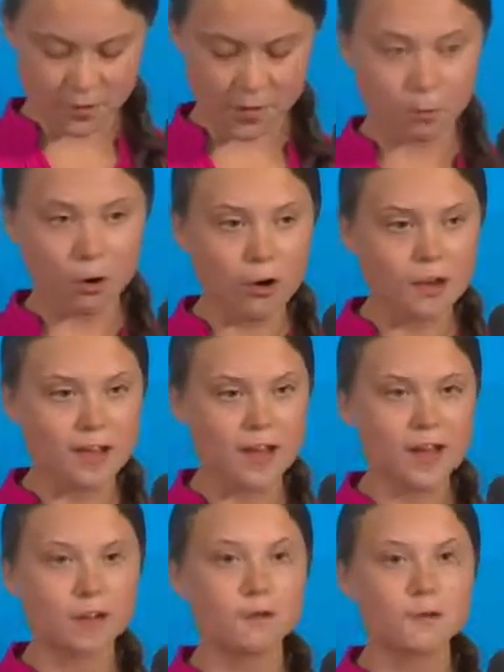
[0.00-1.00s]
the world
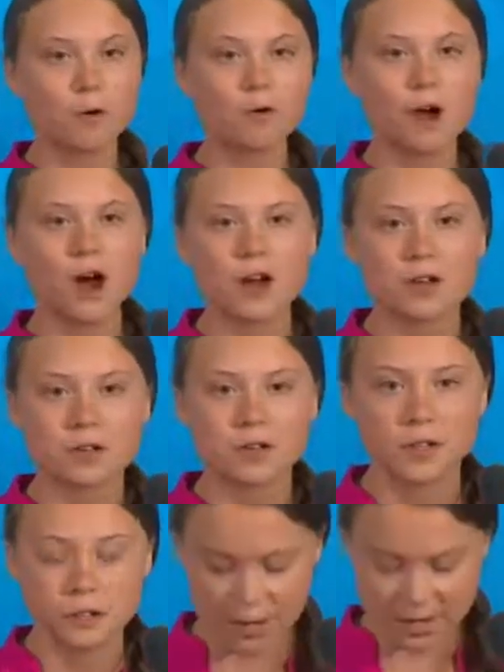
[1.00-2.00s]
had
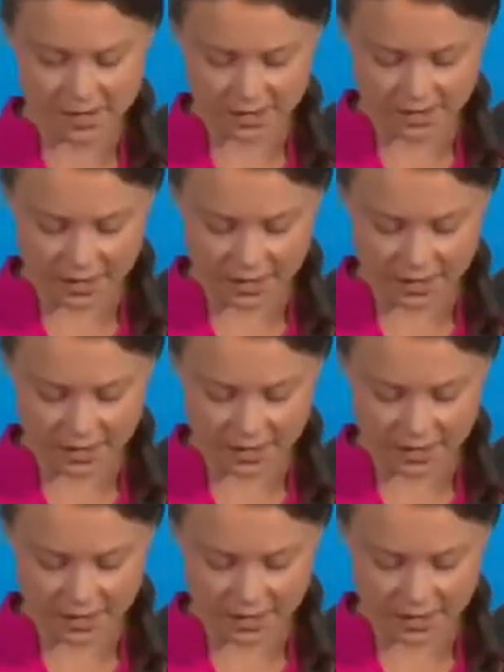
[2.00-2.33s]
420